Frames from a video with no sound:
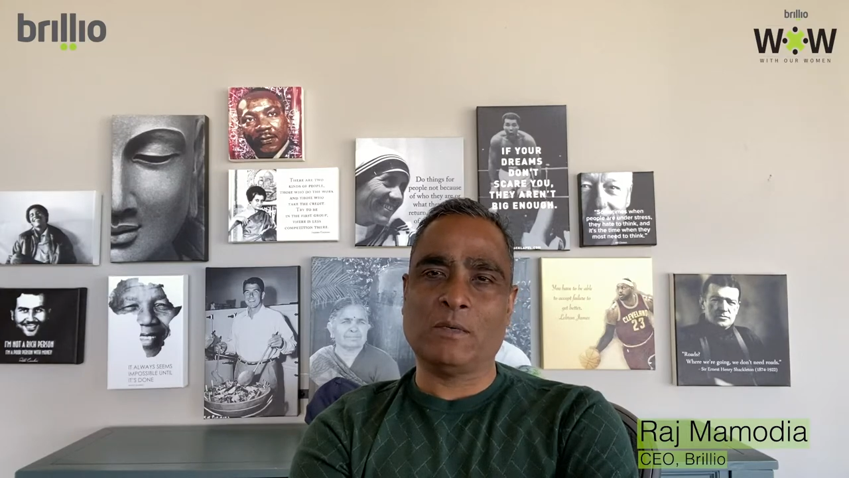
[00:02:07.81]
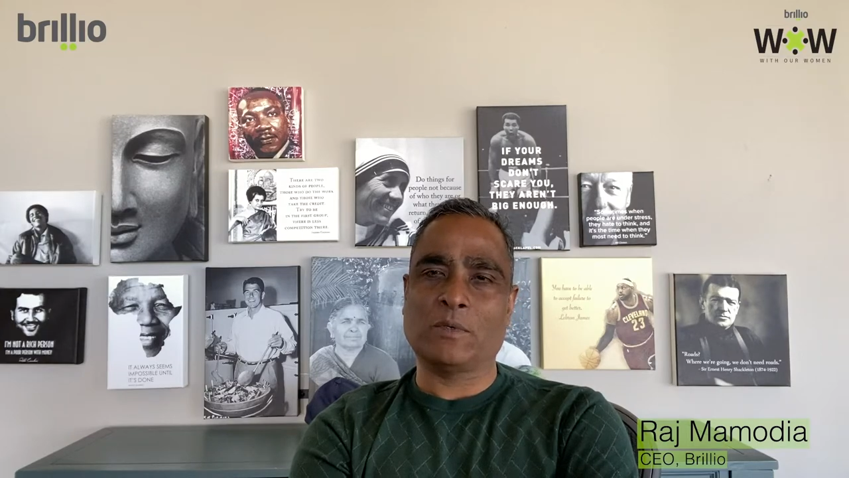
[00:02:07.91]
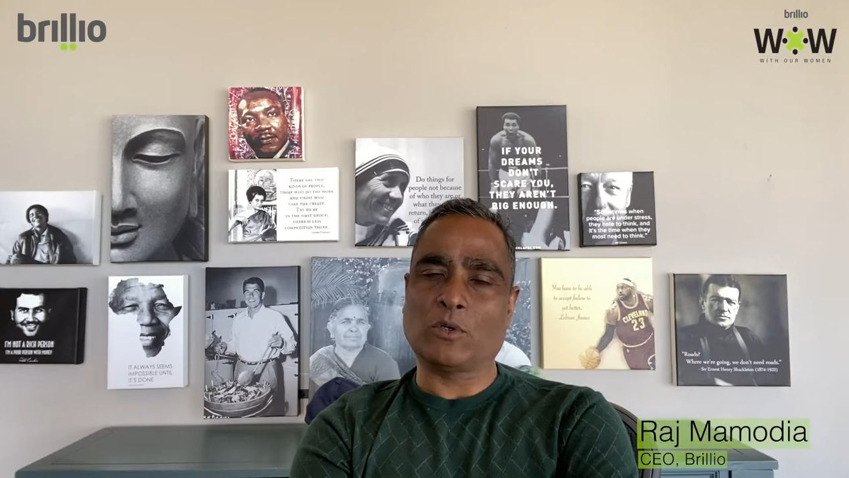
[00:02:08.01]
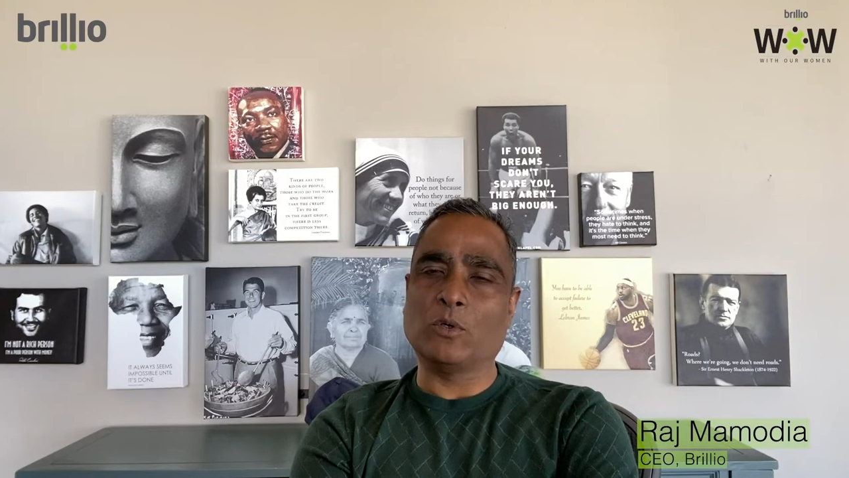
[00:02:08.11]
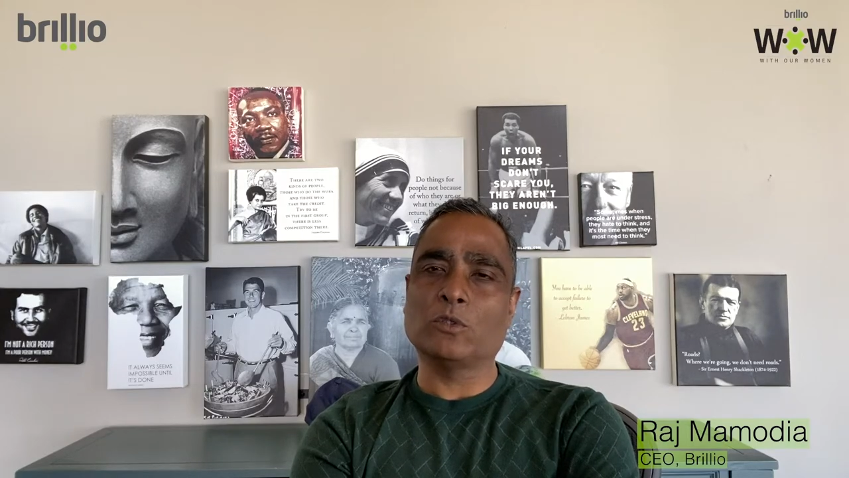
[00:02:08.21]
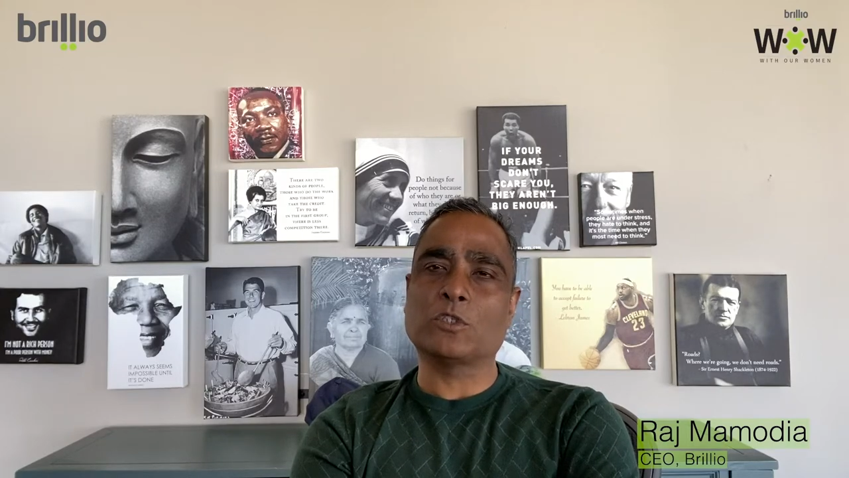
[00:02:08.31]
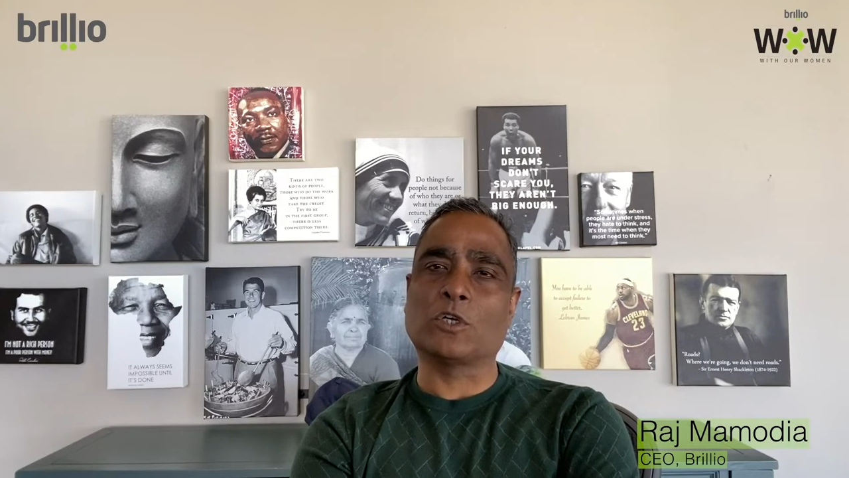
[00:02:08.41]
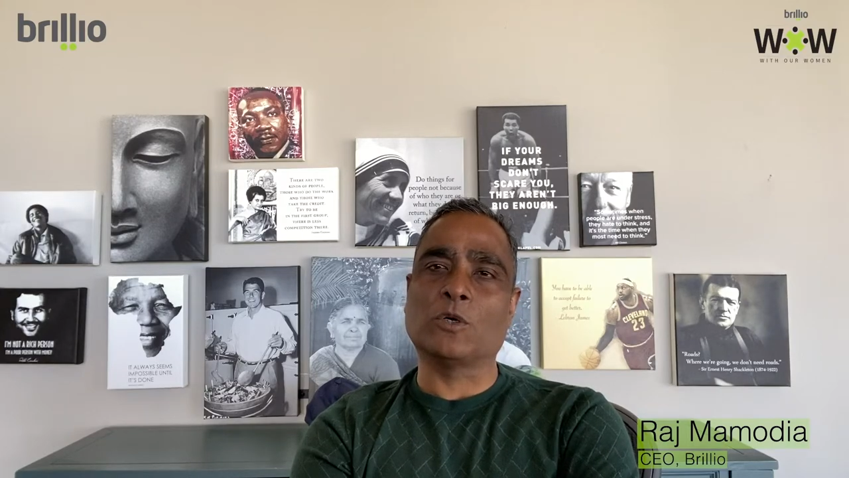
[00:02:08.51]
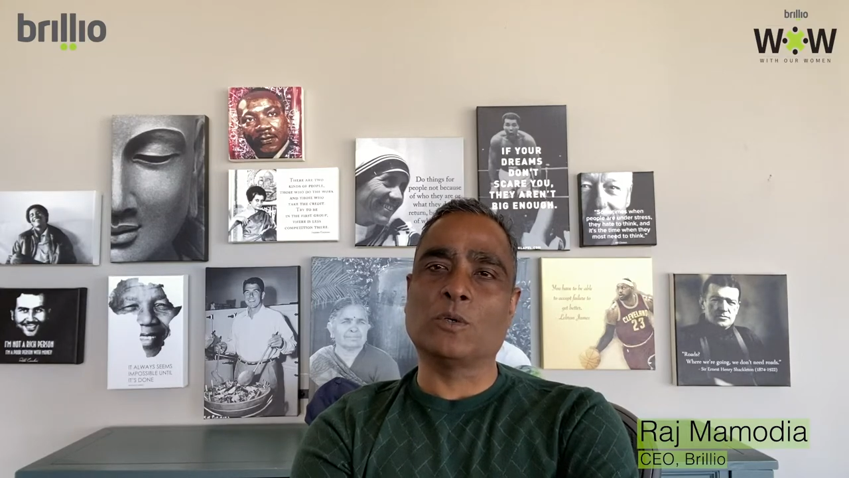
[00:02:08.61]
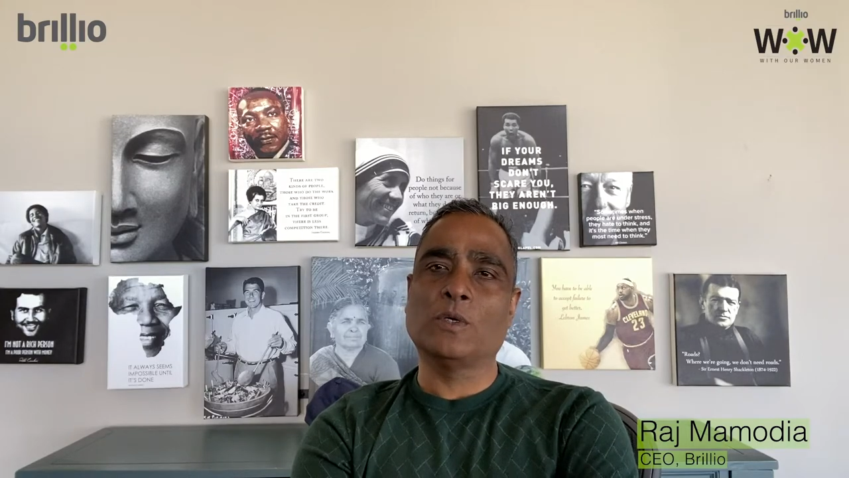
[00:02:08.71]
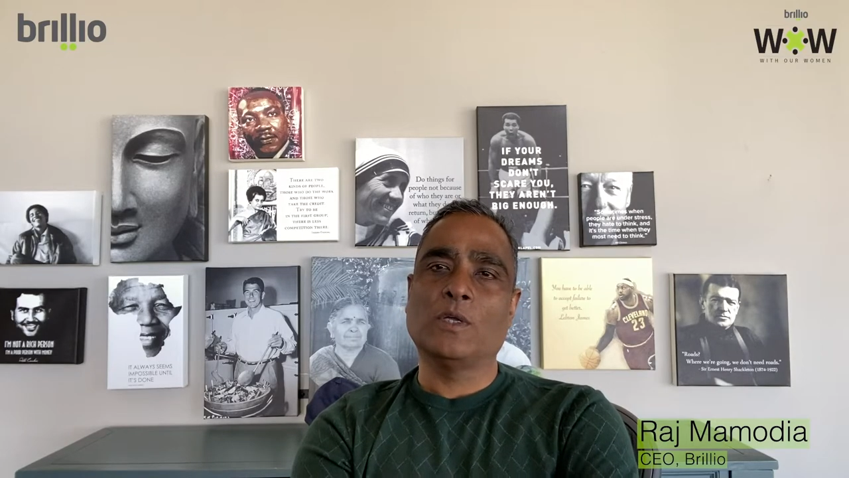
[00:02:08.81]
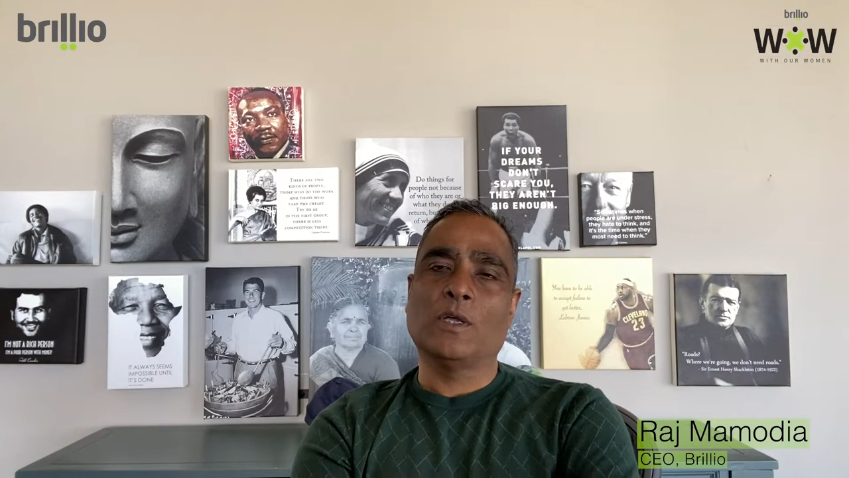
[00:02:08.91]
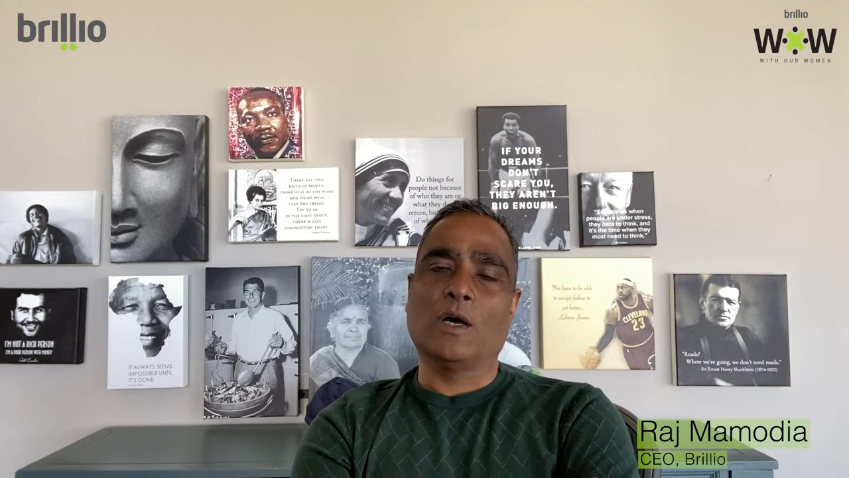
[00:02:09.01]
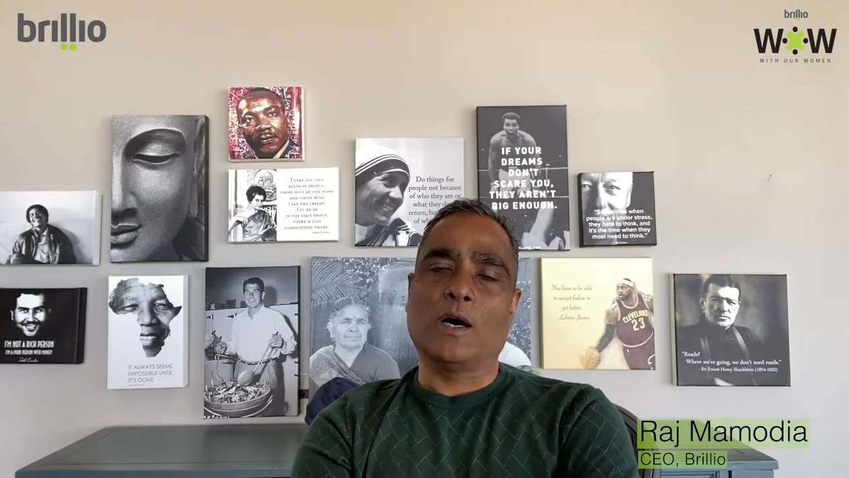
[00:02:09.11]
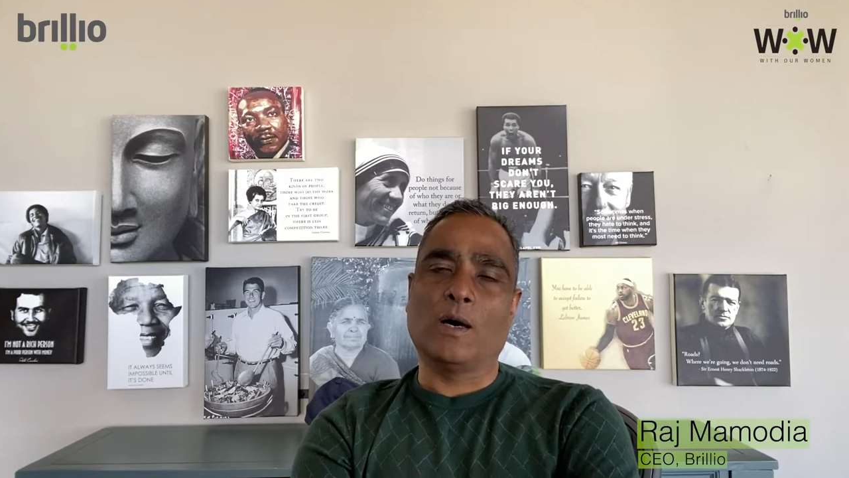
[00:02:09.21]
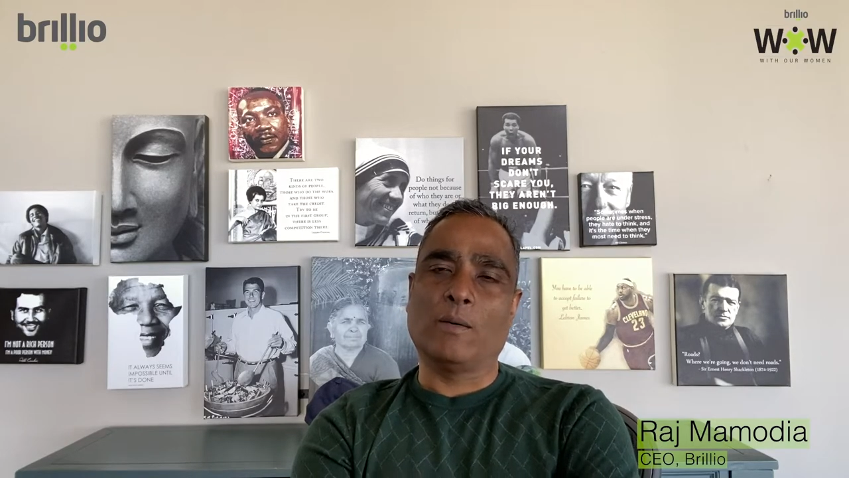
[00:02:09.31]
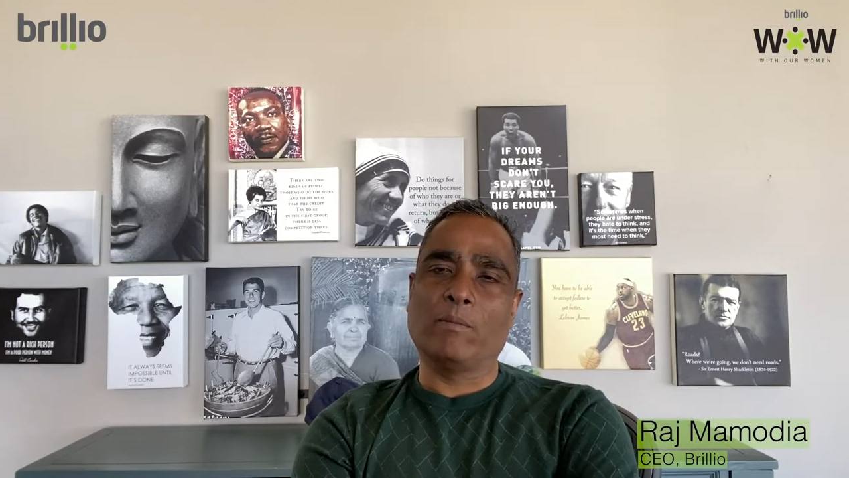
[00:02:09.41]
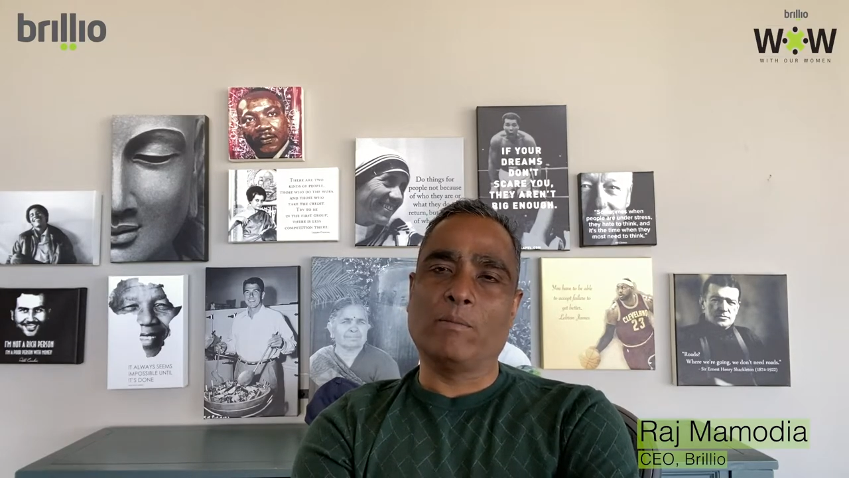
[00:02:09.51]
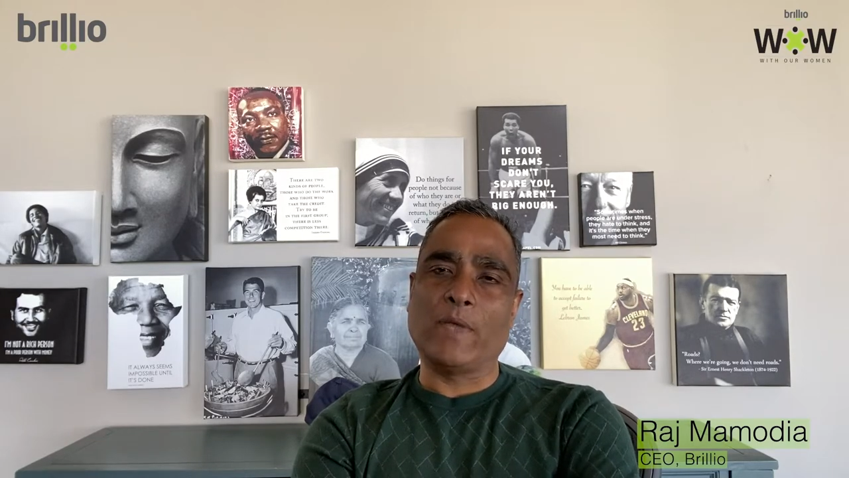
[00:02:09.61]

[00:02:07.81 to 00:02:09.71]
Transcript: but also um,